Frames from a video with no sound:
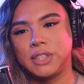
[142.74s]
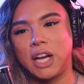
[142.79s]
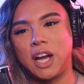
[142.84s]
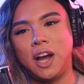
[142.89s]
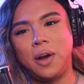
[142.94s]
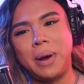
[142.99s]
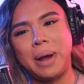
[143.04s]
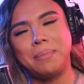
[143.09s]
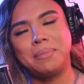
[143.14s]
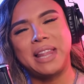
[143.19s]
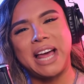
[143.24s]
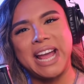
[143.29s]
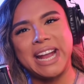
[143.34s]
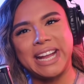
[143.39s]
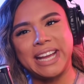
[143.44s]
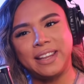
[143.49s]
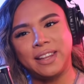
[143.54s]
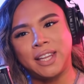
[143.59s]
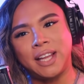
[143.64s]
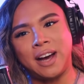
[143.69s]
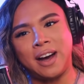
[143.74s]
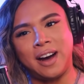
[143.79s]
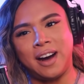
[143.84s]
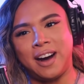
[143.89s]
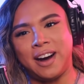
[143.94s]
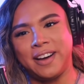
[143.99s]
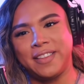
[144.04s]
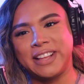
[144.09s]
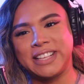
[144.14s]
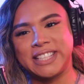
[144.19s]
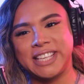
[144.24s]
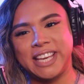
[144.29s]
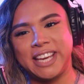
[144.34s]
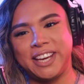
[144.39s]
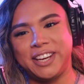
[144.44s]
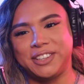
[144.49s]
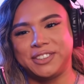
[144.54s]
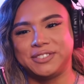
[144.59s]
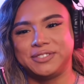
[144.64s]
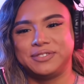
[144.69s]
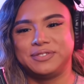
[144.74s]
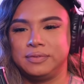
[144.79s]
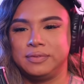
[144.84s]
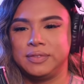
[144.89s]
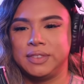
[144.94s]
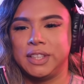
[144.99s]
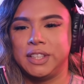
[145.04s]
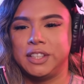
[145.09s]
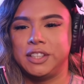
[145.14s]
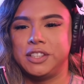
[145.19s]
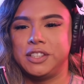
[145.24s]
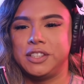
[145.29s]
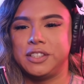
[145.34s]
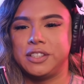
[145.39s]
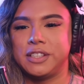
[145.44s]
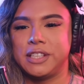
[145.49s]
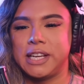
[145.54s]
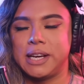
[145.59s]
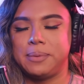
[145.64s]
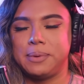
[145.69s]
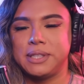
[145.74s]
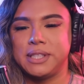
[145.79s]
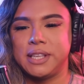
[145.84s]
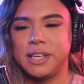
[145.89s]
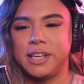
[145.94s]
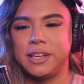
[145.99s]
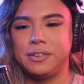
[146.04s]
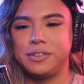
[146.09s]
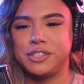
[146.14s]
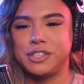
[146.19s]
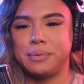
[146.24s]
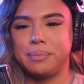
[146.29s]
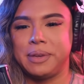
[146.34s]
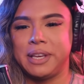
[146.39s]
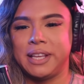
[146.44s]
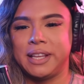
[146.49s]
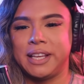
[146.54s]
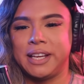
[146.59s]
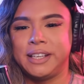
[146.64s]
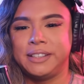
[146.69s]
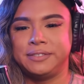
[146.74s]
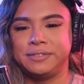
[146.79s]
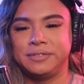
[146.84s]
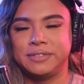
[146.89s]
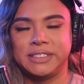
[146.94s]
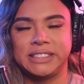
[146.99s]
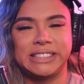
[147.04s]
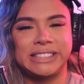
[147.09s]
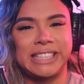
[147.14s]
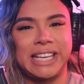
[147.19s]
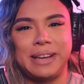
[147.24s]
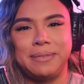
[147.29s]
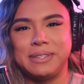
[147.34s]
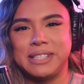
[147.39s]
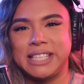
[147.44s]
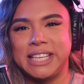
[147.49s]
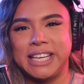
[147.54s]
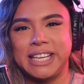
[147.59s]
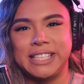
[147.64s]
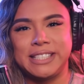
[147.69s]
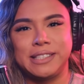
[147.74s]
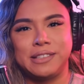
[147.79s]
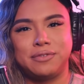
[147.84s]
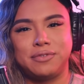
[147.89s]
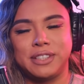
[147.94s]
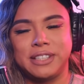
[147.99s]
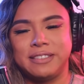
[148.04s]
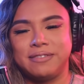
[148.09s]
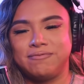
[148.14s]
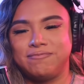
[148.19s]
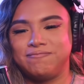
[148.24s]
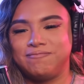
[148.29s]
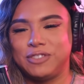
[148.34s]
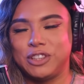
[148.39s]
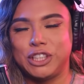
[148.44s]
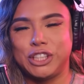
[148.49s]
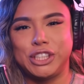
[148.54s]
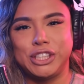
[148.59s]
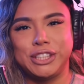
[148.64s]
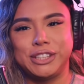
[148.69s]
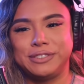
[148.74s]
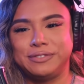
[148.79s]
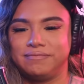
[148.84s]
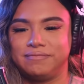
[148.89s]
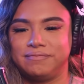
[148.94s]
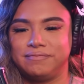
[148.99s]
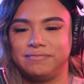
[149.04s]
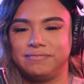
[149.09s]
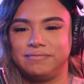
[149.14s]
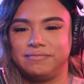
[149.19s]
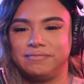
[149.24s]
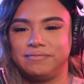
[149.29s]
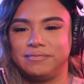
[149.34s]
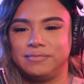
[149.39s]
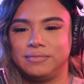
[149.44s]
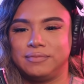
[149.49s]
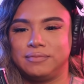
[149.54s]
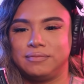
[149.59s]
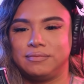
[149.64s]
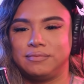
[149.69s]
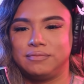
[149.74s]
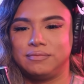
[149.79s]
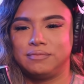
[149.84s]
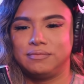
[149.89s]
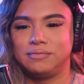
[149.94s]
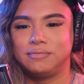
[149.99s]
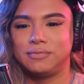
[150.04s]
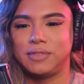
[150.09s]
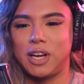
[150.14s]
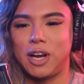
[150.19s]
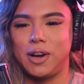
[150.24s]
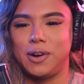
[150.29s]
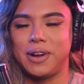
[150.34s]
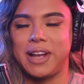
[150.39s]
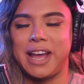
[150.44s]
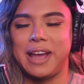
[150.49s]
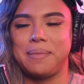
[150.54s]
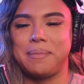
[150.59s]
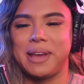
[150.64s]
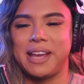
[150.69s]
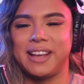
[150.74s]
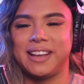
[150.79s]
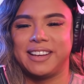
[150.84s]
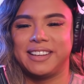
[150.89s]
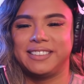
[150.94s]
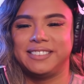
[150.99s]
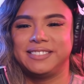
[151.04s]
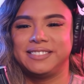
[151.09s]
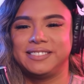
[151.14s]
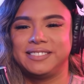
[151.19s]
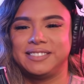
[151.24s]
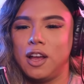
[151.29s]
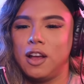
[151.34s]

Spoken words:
Oh, I'm liking Law. That's cute. That was cute, Jamila. Same tea, different look. Okay, Megan.